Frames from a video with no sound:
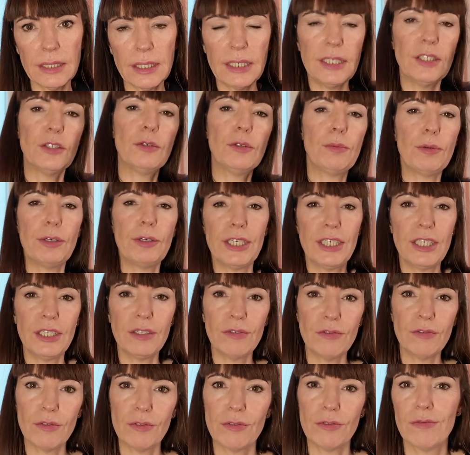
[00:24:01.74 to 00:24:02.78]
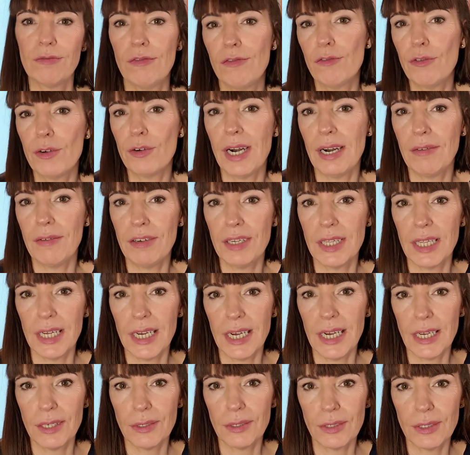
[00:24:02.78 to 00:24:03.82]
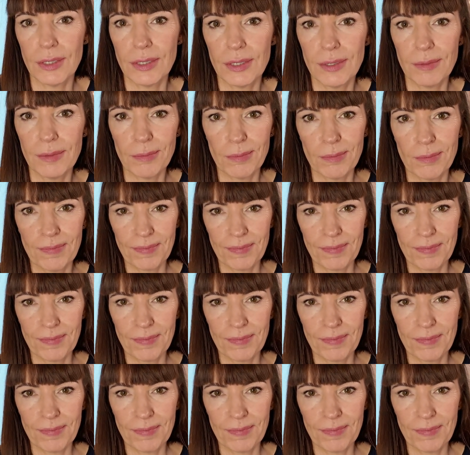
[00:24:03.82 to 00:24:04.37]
inspiration for everything else.